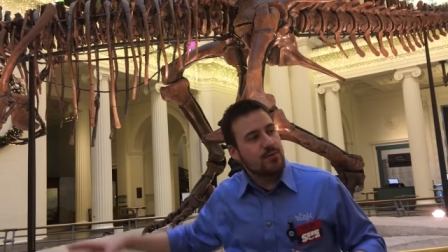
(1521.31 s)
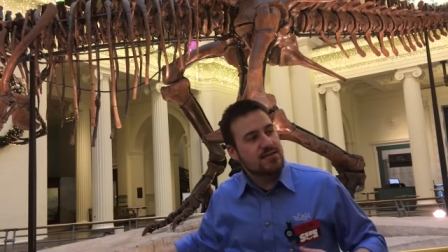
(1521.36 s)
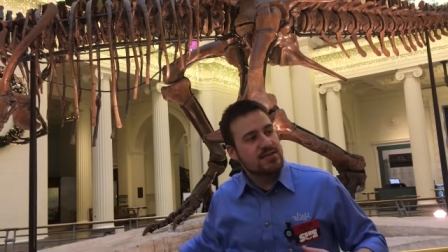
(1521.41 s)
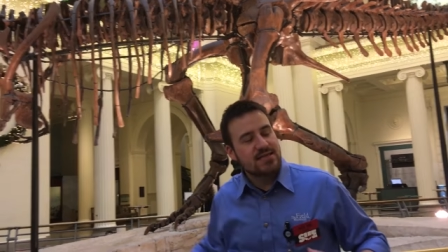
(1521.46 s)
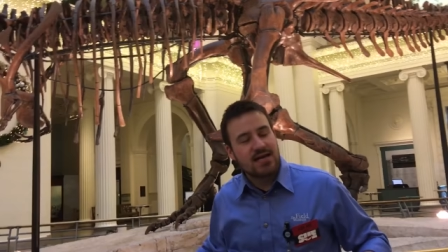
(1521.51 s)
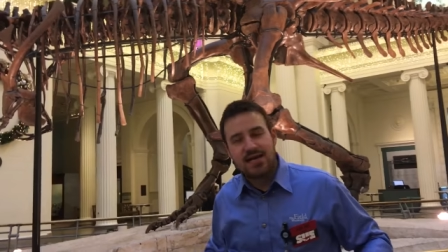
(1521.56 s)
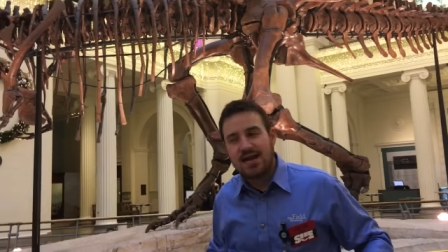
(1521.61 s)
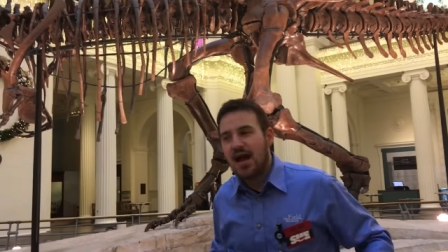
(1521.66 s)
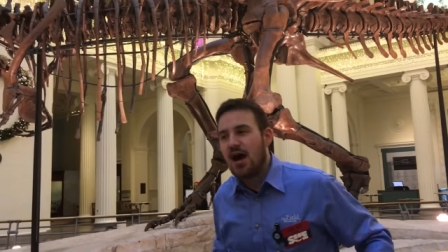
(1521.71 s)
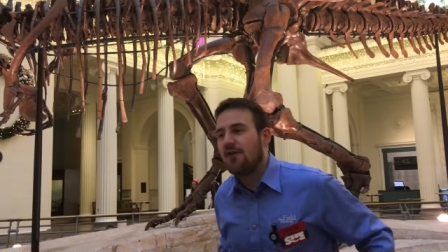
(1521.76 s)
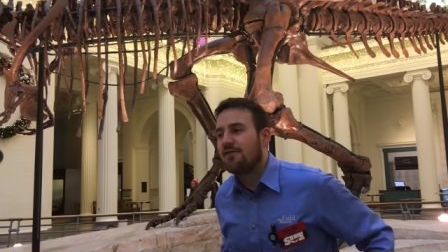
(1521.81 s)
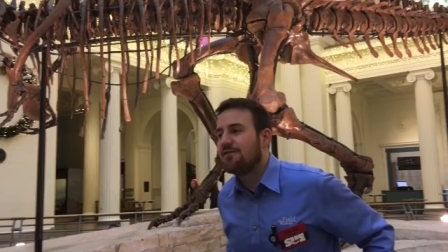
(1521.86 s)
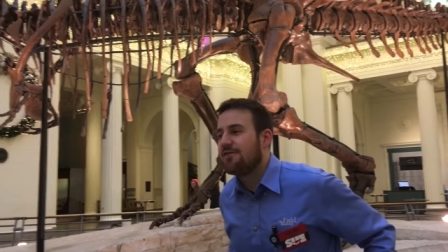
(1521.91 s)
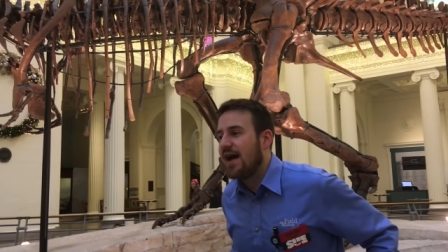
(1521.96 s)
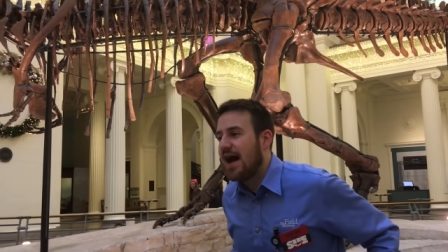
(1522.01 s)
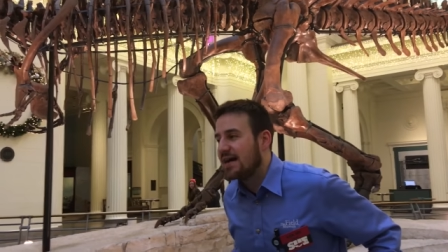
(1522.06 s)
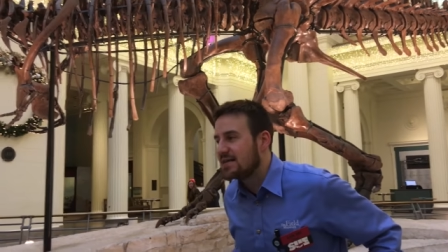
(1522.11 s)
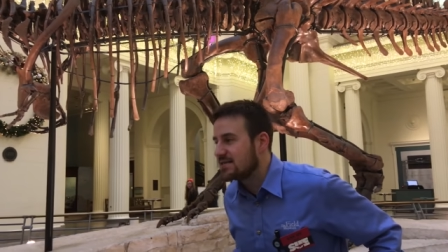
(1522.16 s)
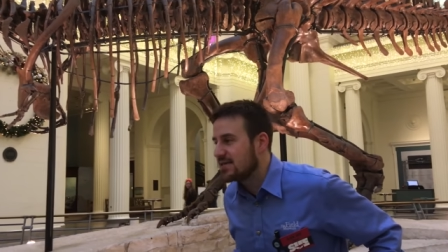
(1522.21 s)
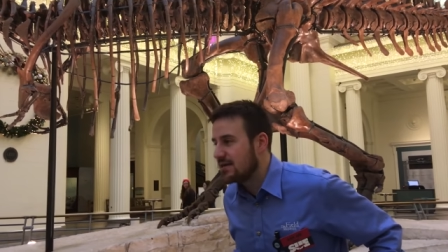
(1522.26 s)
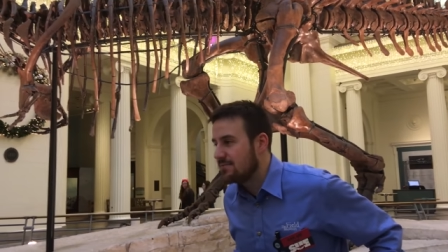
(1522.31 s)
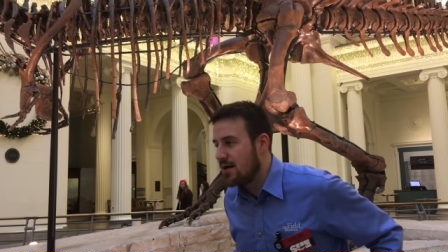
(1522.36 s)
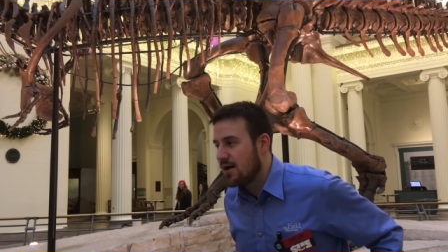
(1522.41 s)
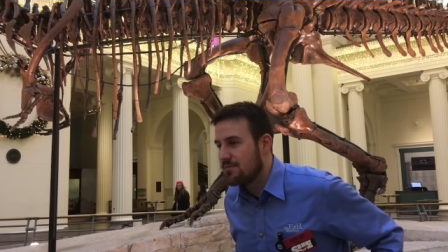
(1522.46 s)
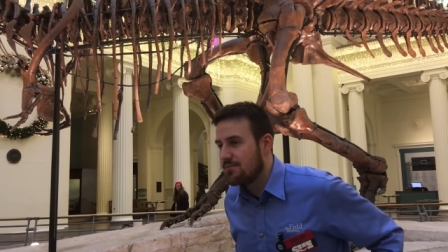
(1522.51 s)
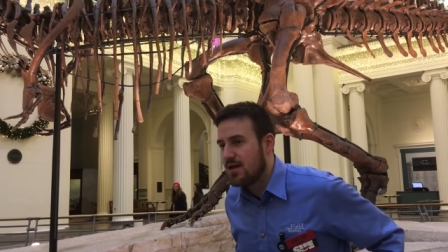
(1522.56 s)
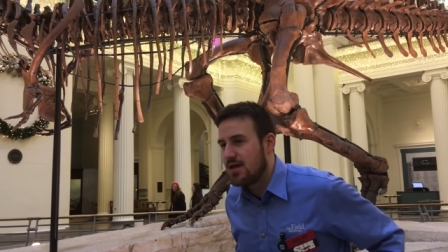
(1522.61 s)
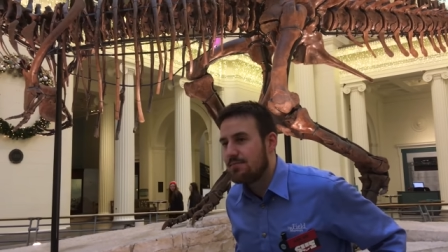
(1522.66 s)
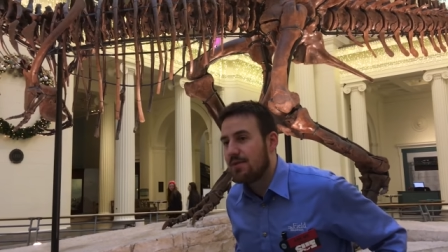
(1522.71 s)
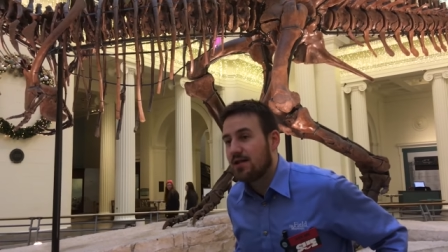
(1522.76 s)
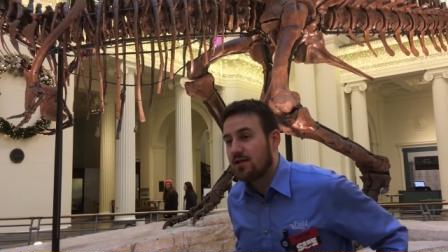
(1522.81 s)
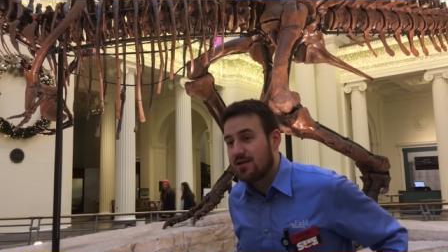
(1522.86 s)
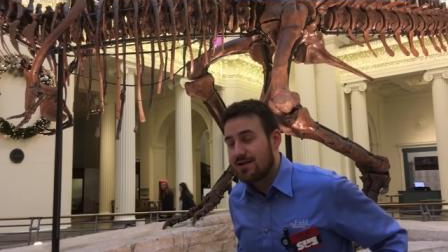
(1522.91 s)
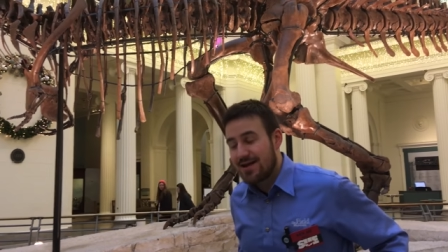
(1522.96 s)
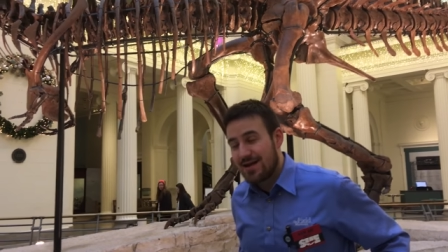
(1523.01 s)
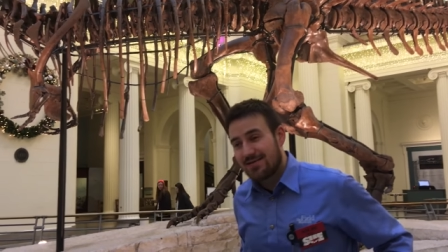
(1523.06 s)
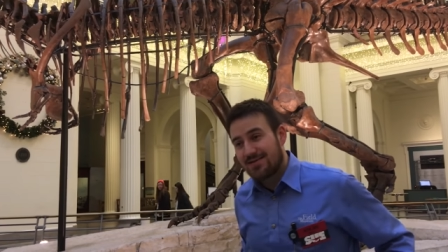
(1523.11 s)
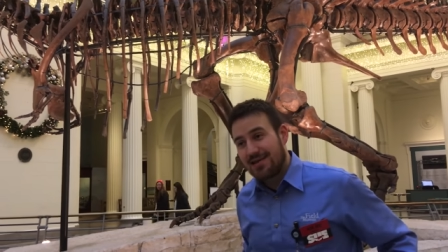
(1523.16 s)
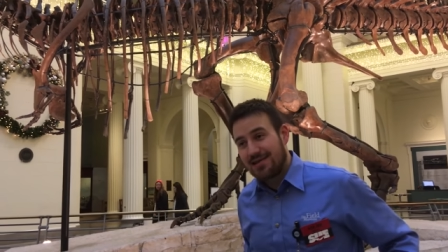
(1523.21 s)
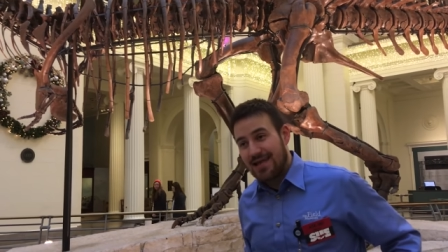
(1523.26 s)
we study how fast they might be by
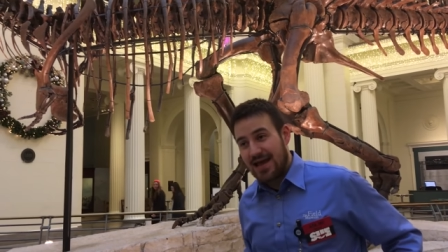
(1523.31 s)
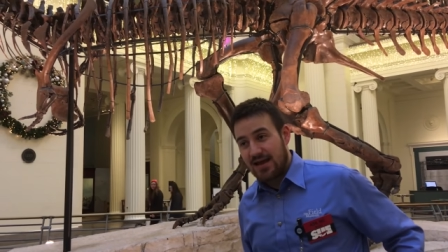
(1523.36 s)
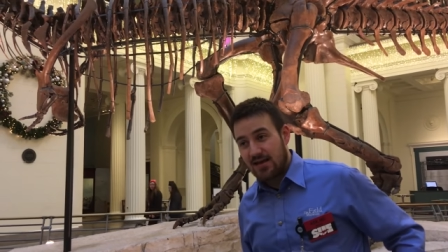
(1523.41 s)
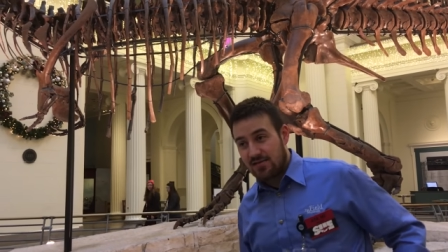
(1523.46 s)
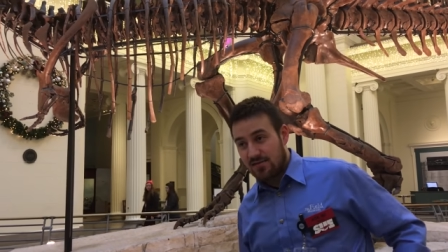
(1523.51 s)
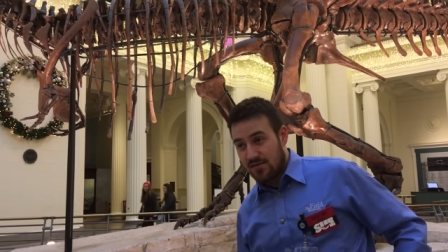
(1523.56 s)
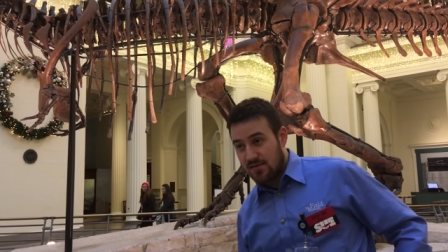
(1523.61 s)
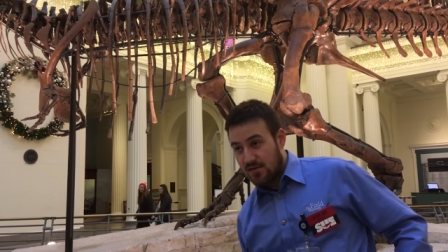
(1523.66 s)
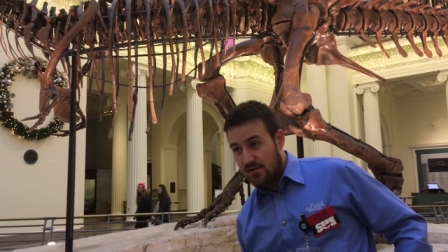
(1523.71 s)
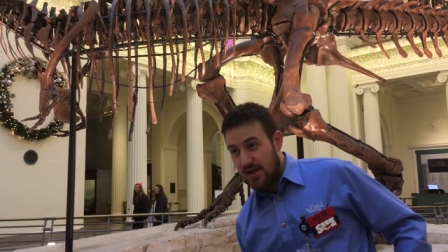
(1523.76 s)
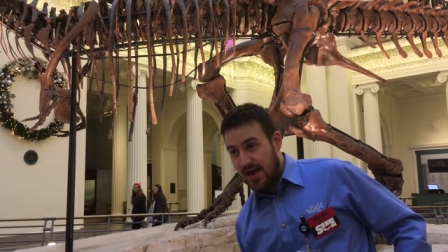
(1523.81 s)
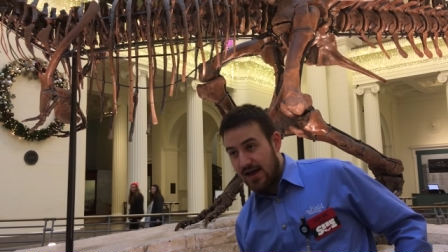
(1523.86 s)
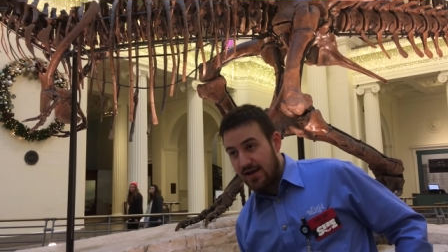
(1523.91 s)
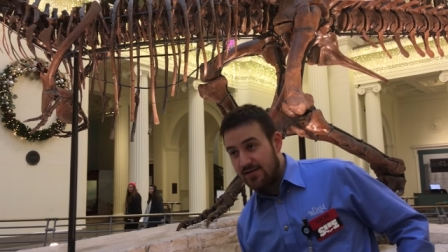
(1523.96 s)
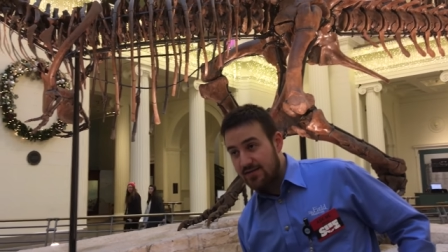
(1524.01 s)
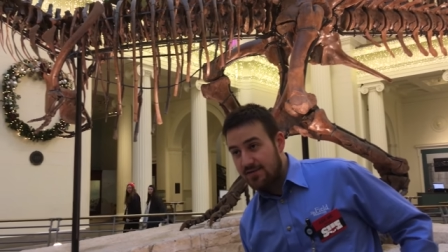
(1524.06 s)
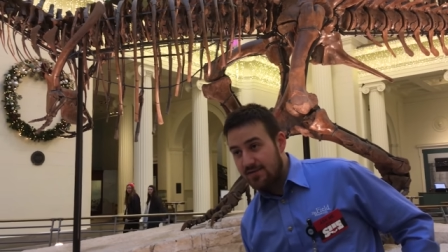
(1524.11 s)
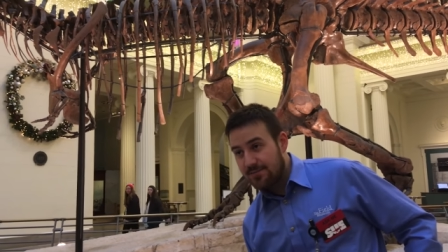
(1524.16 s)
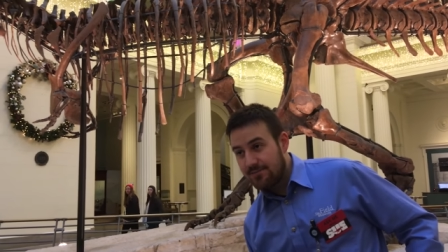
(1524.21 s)
looking at the length of their legs,